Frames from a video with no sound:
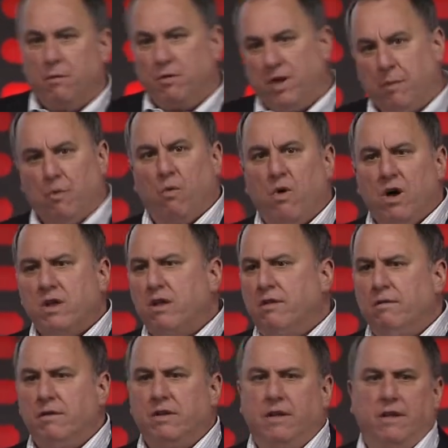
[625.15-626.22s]
Number one,
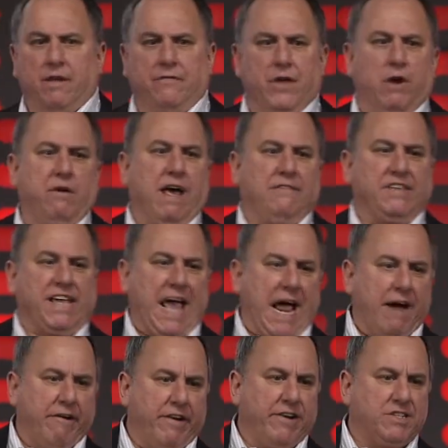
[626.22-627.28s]
if you don't have the
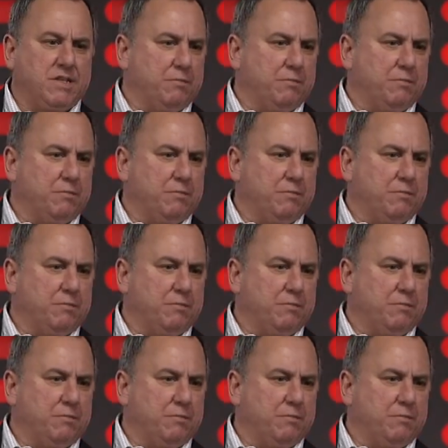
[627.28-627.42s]
carriers